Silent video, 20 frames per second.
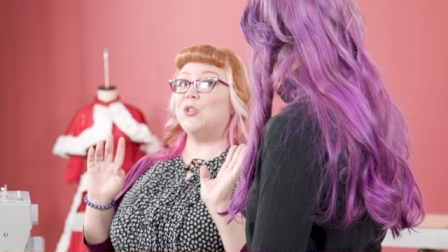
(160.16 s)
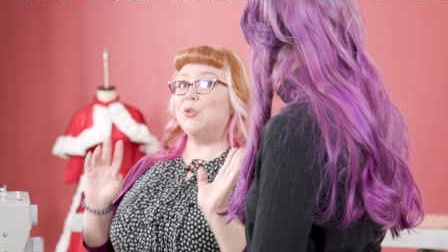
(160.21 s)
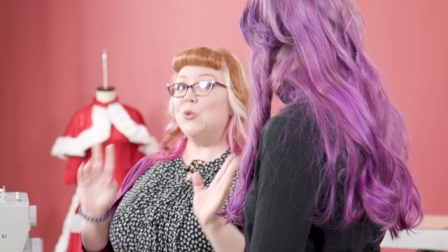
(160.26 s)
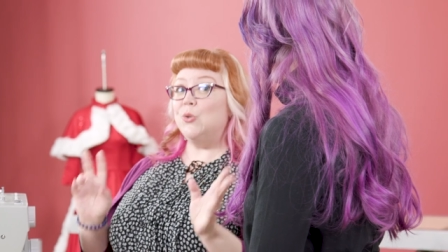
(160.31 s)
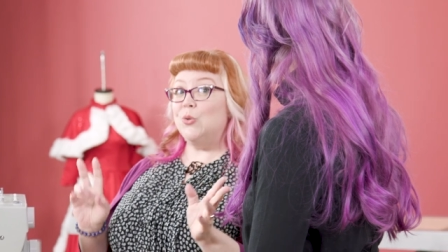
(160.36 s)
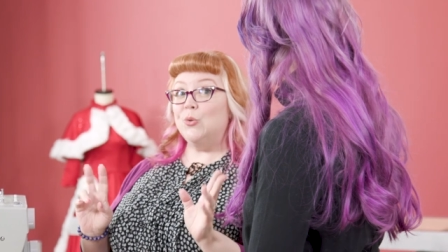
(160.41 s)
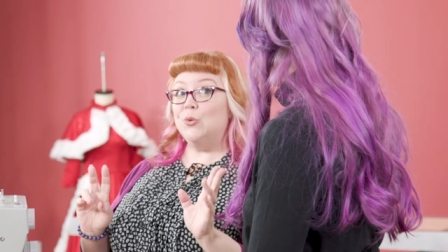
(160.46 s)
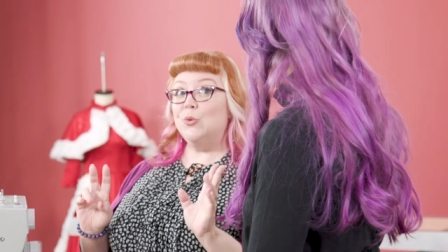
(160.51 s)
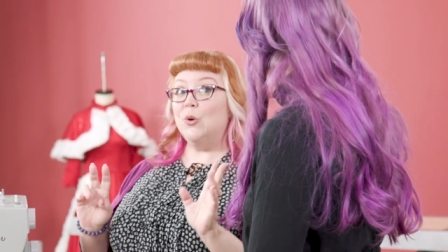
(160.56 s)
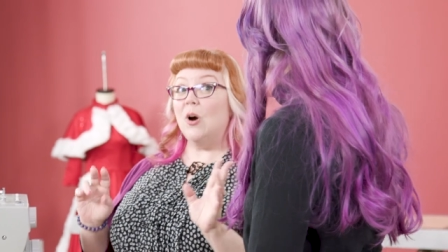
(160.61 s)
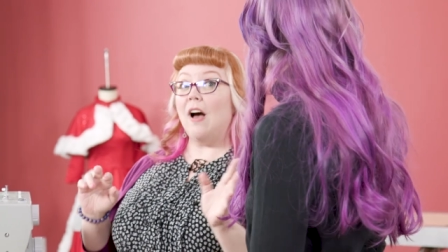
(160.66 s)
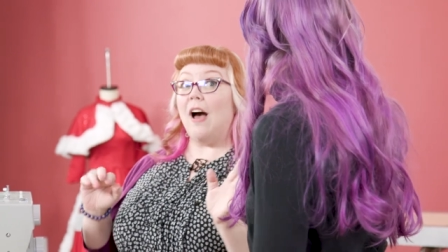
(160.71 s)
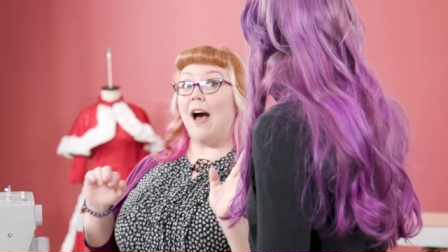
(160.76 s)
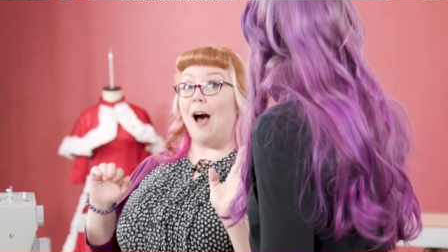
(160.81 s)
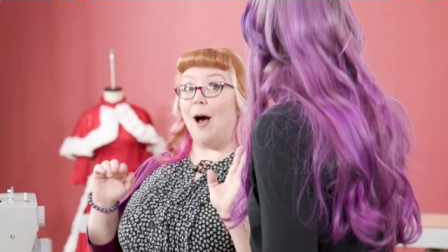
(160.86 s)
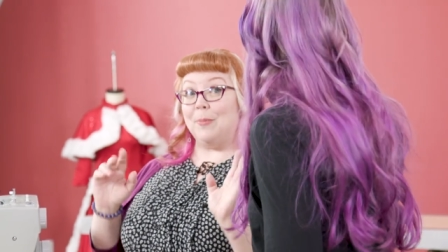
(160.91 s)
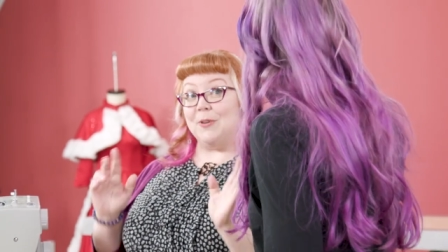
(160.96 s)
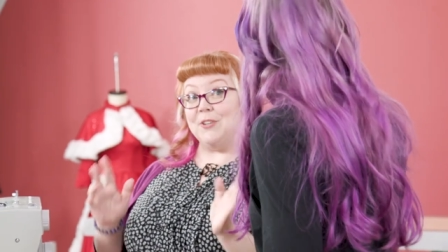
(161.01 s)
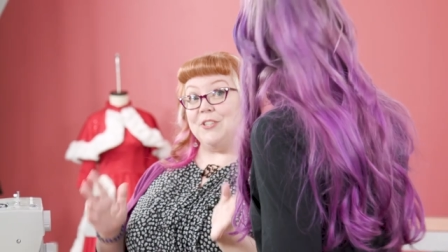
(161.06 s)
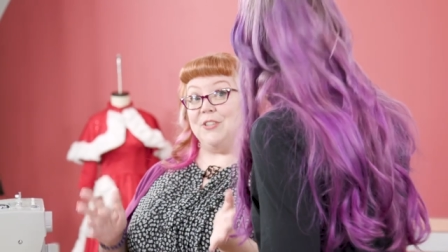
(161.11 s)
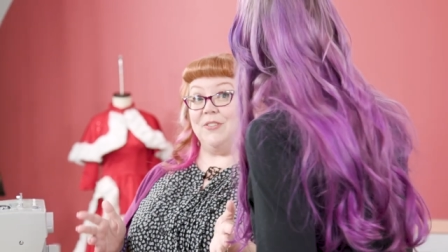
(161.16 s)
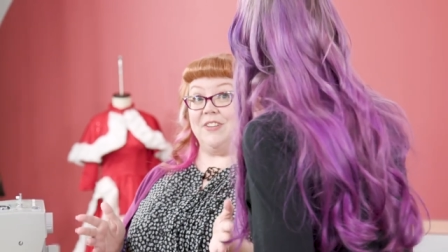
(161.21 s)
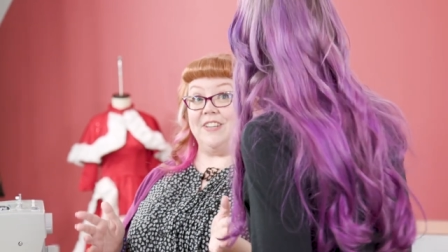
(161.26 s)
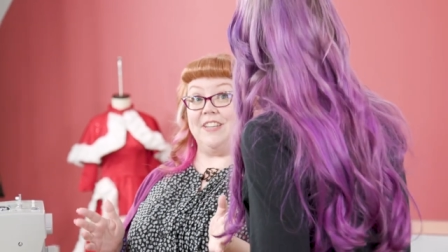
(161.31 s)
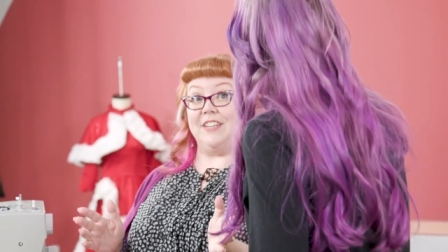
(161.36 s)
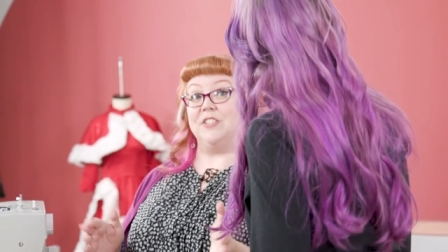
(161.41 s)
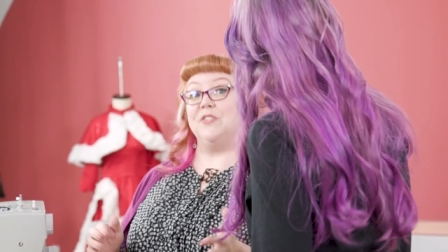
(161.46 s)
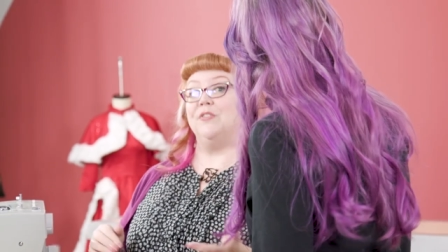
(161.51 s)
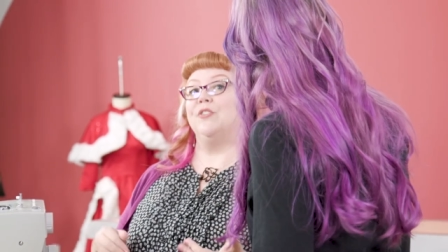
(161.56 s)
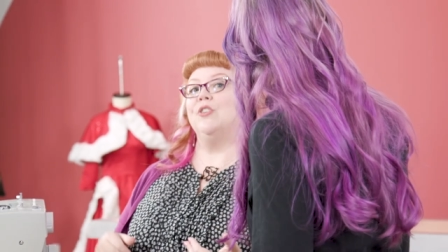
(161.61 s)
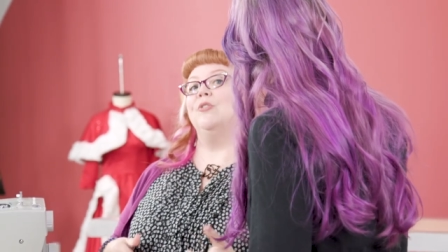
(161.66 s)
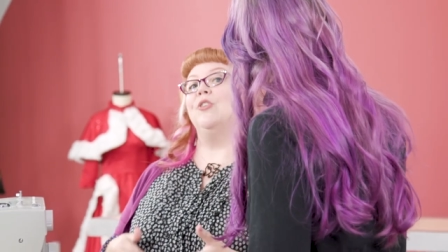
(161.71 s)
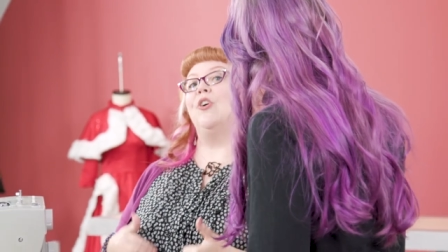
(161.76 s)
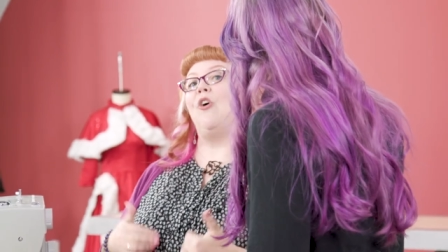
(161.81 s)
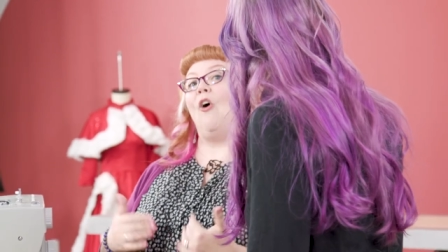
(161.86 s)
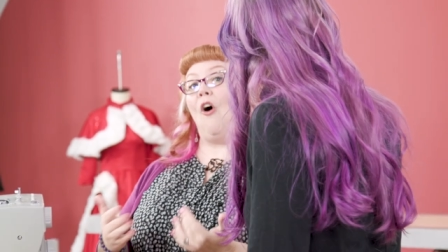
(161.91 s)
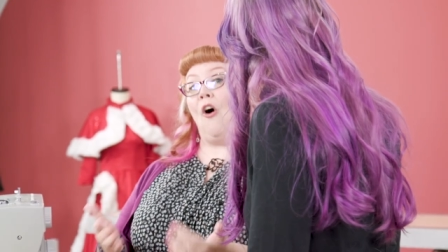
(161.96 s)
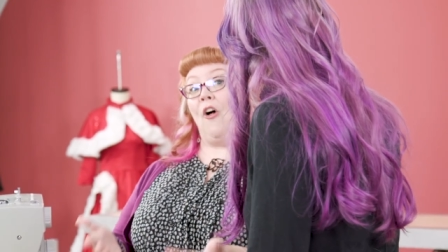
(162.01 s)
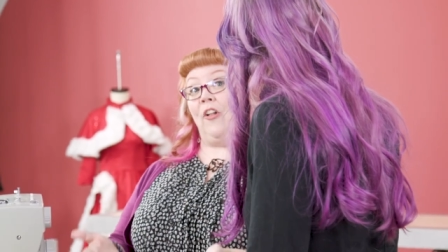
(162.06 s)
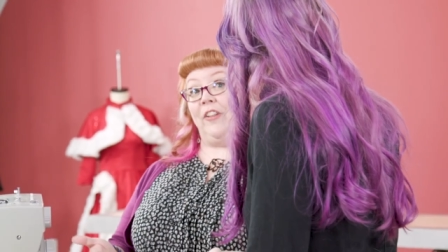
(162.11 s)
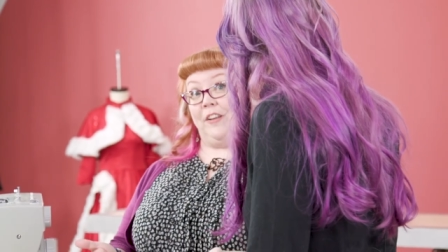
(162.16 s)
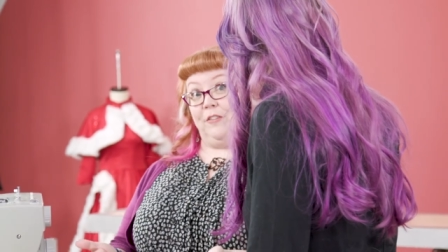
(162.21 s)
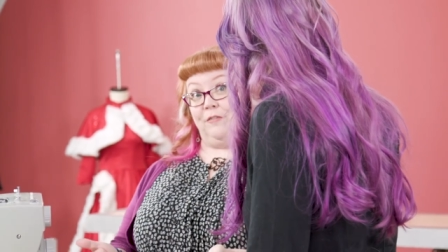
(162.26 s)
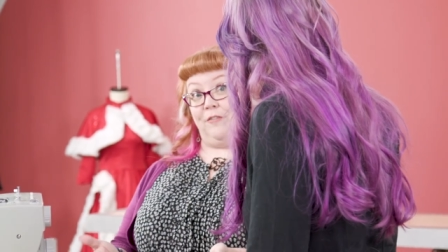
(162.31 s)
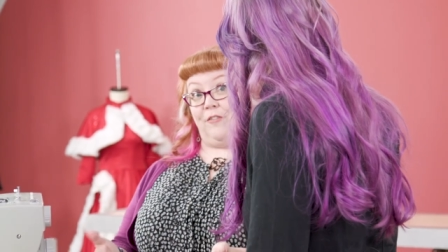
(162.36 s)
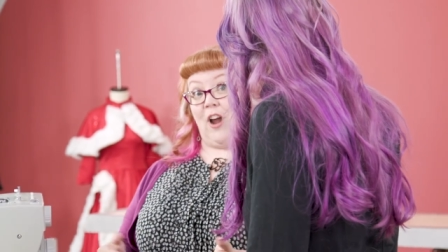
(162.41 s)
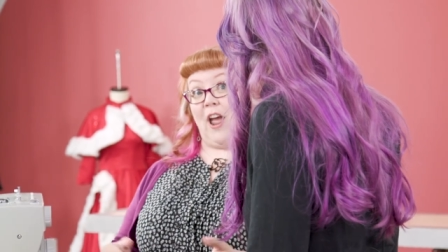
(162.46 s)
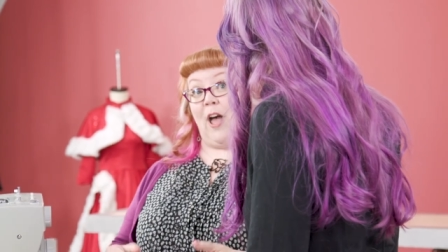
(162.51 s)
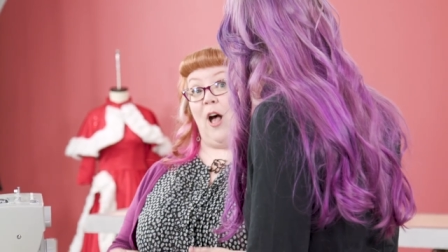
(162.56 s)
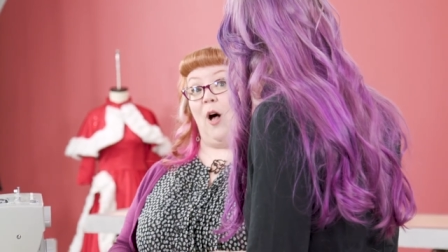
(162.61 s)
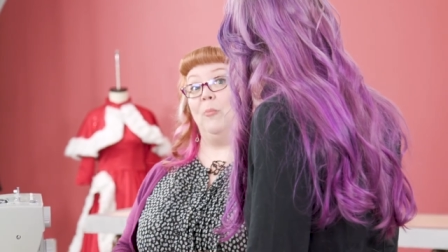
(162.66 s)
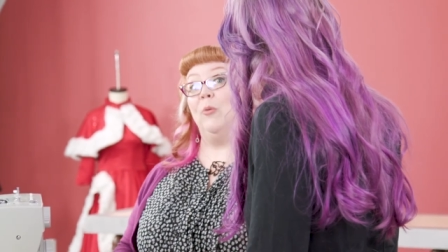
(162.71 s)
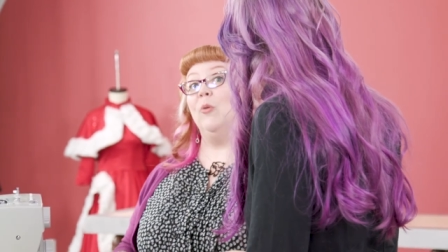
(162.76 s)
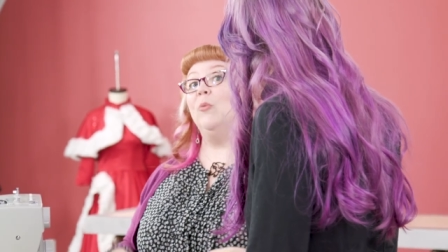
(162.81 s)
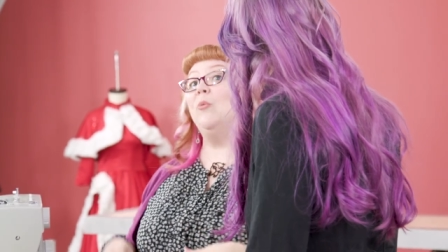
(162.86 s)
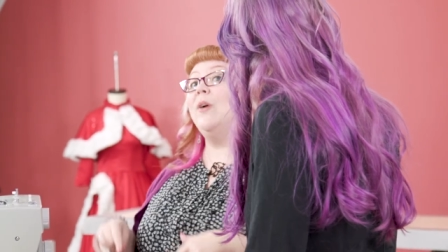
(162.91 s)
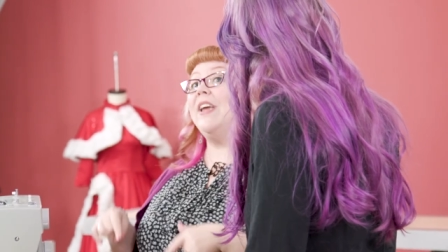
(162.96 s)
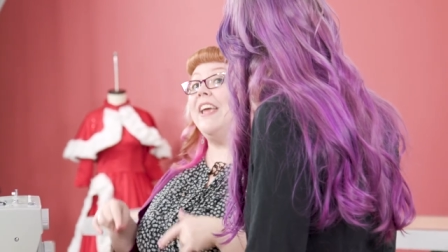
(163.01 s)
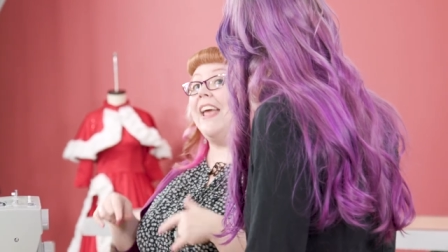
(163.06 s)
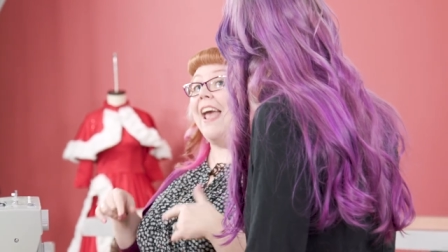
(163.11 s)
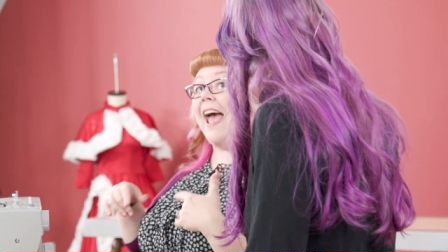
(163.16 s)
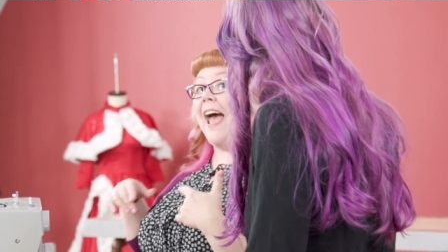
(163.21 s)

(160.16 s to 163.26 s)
two opportunities for you to call in for help. We